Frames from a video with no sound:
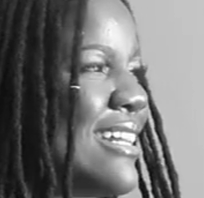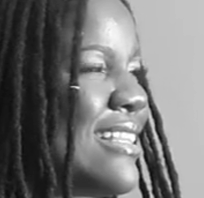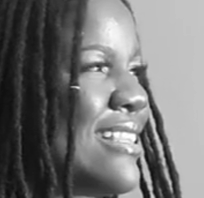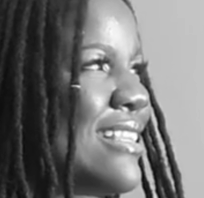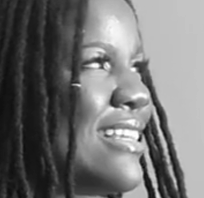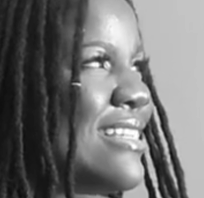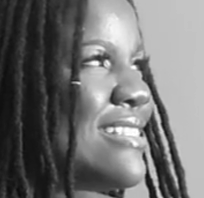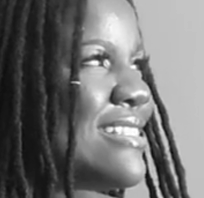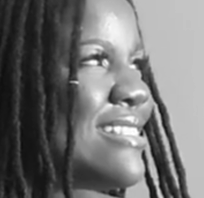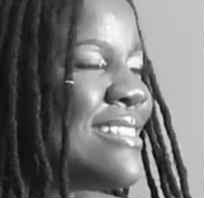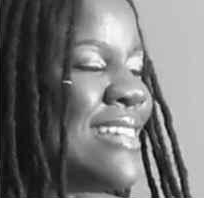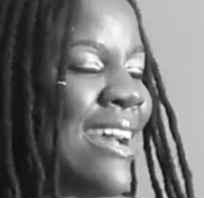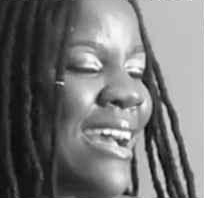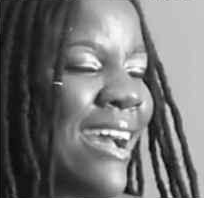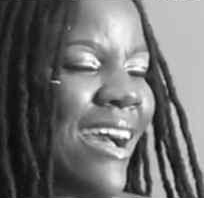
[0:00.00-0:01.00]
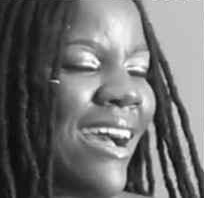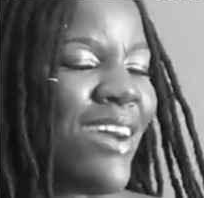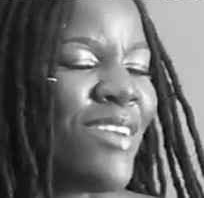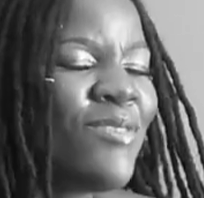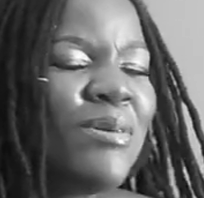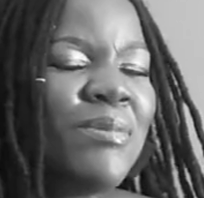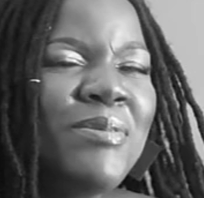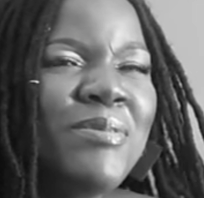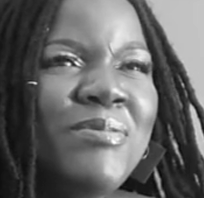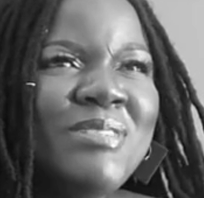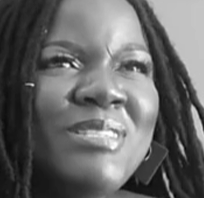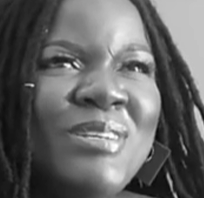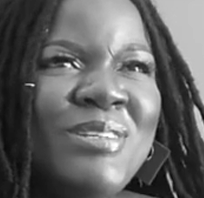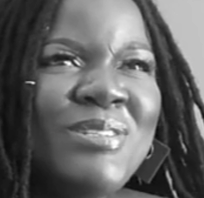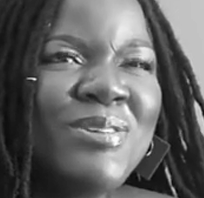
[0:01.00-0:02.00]
And there's, and what people
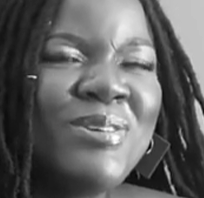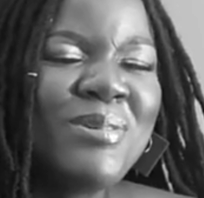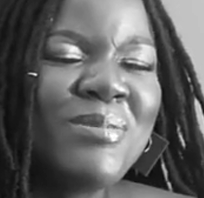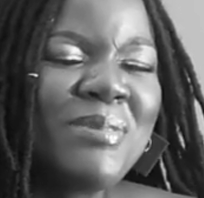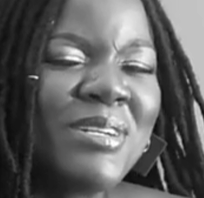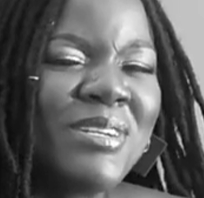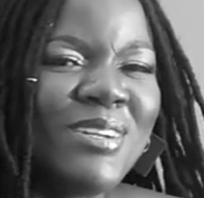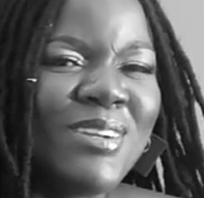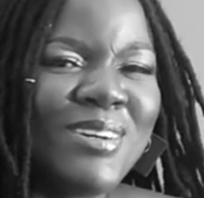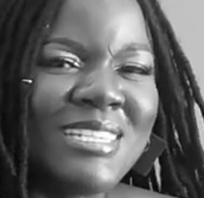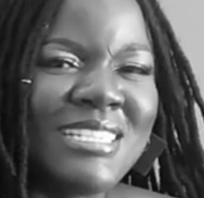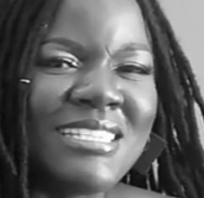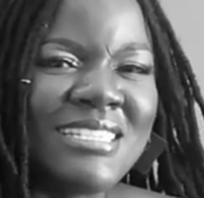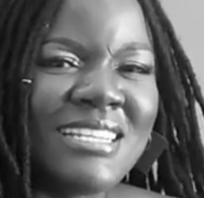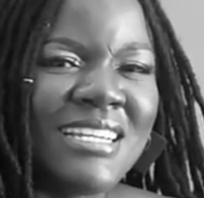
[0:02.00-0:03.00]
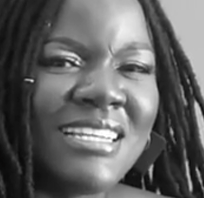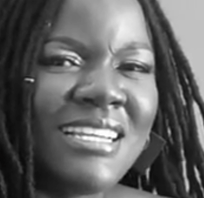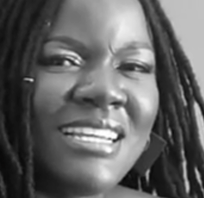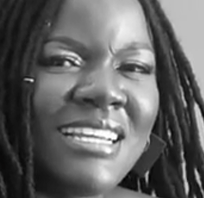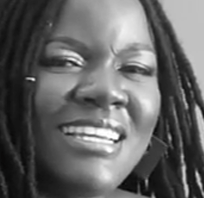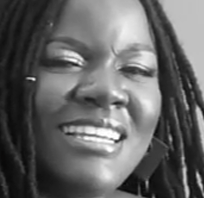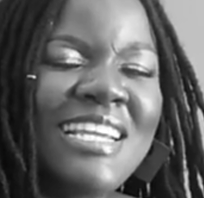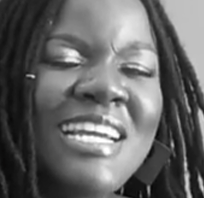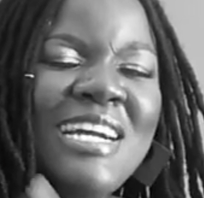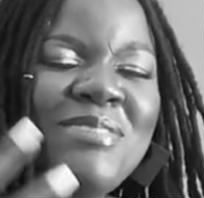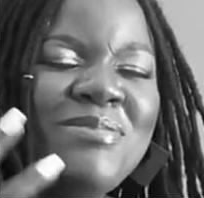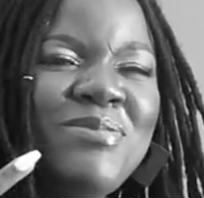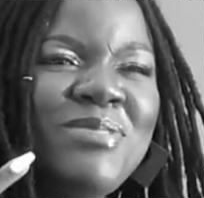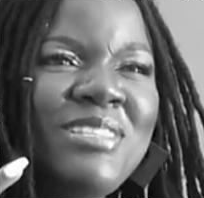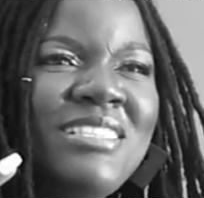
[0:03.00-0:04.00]
don't talk about a lot is that, like, it
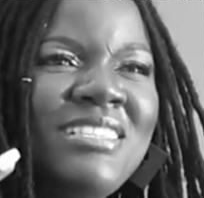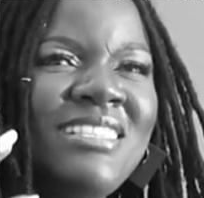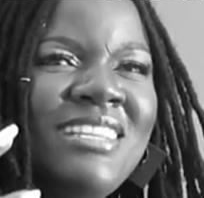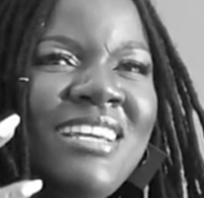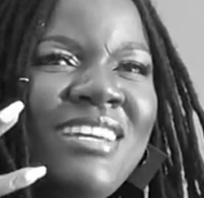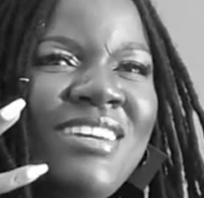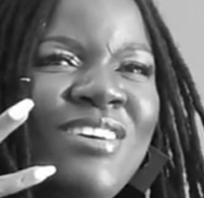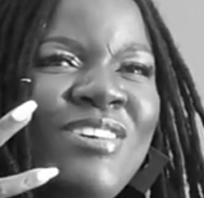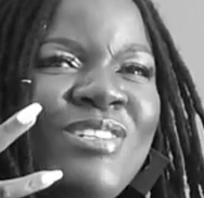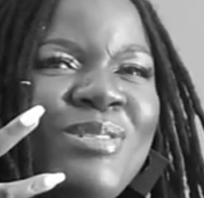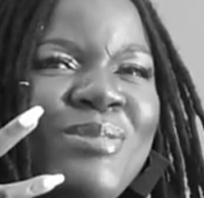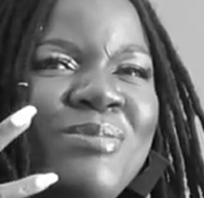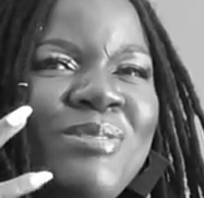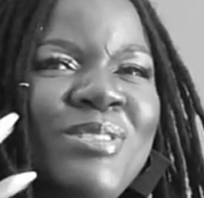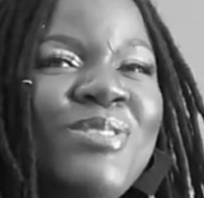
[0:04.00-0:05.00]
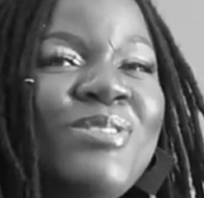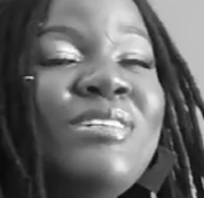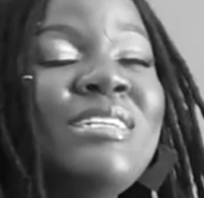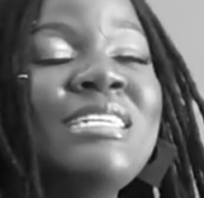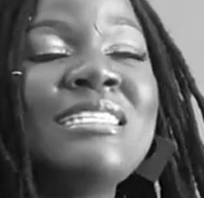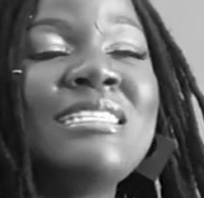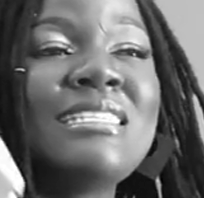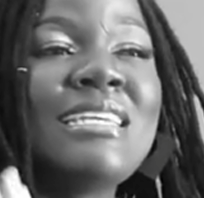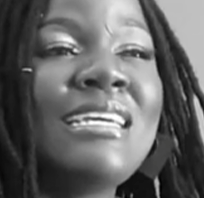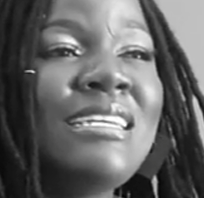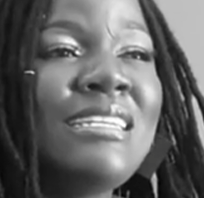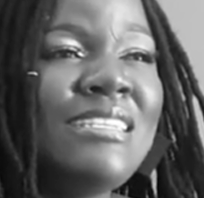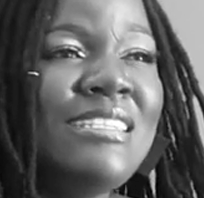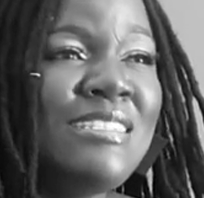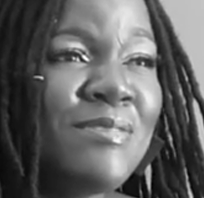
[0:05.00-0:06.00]
comes with, like, entrepreneurial
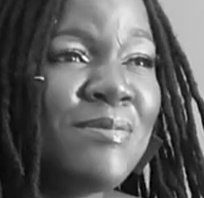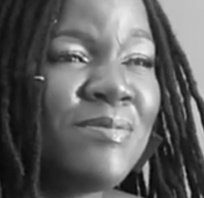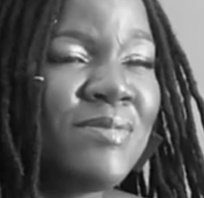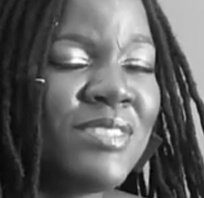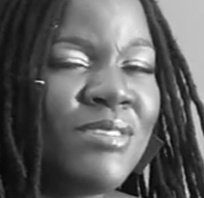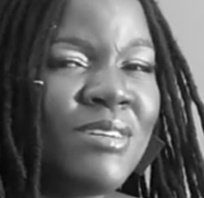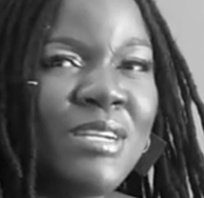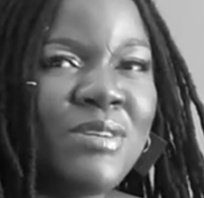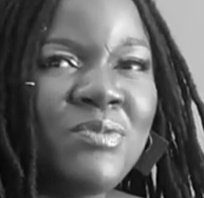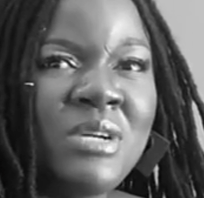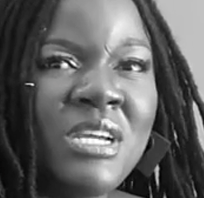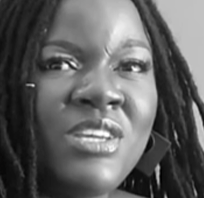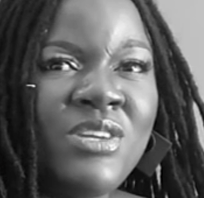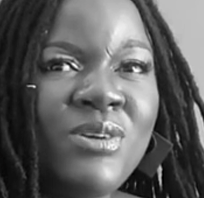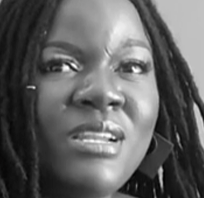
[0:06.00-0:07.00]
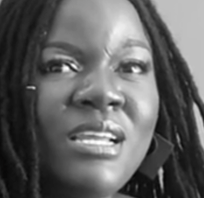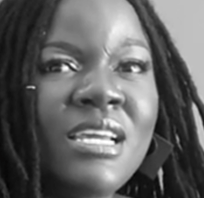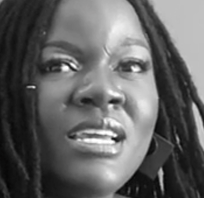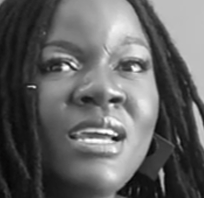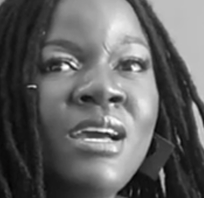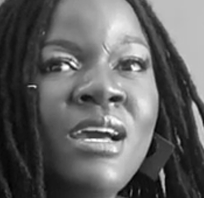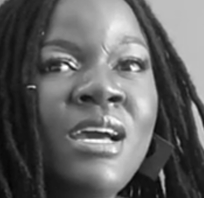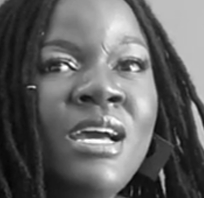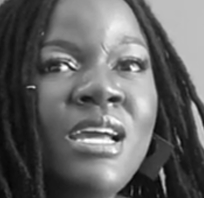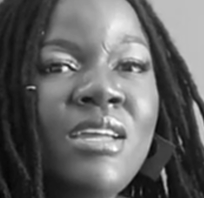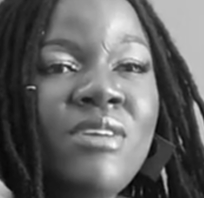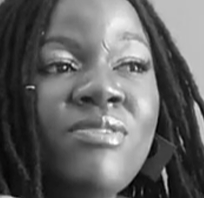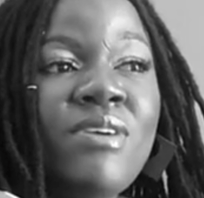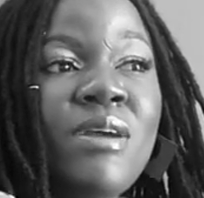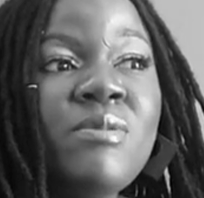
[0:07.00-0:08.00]
anxiety. Right, where you're like,
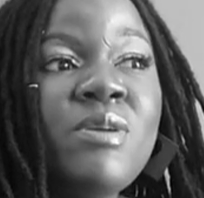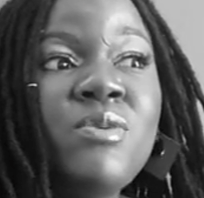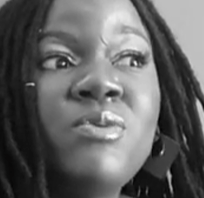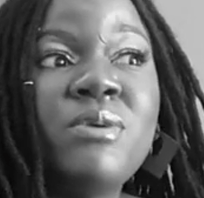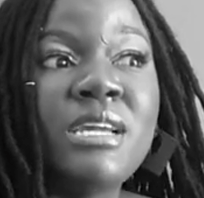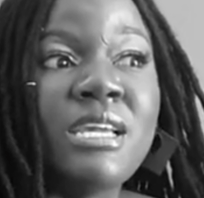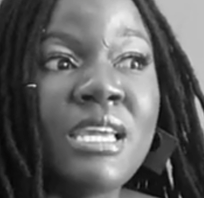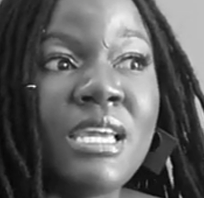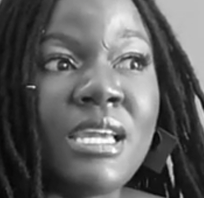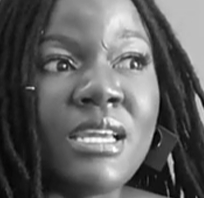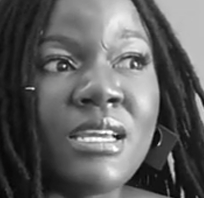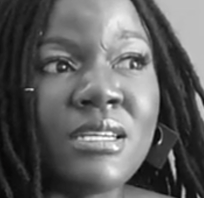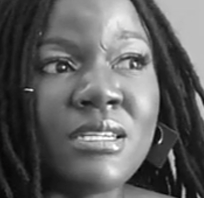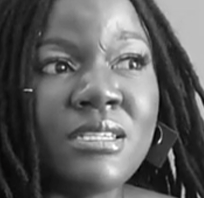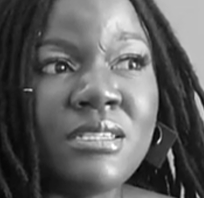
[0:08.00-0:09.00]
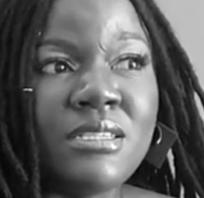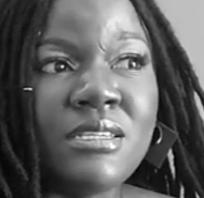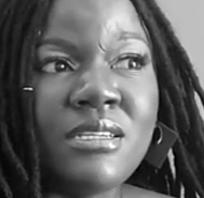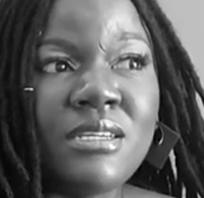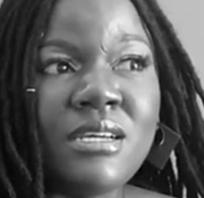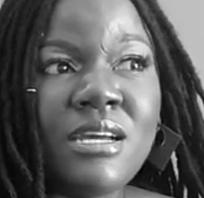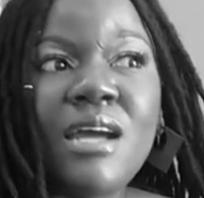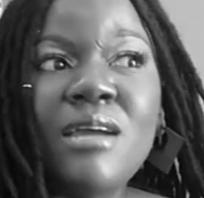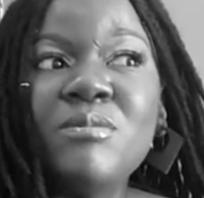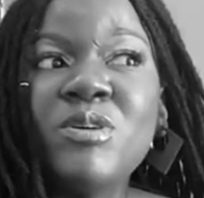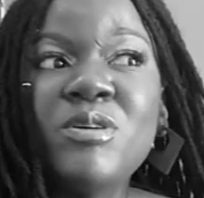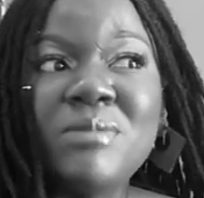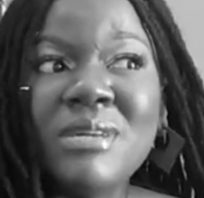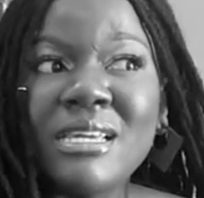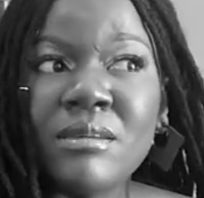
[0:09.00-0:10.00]
if I'm not working, I'm
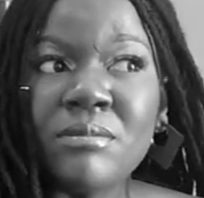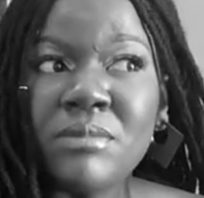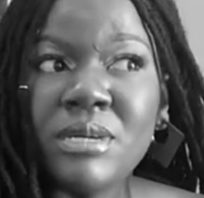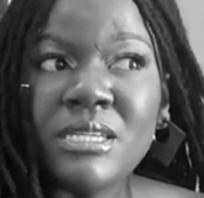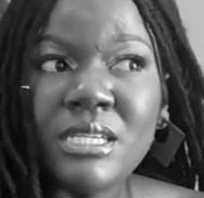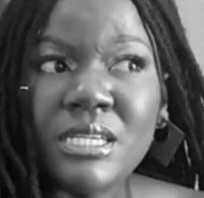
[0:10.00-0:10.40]
not making money.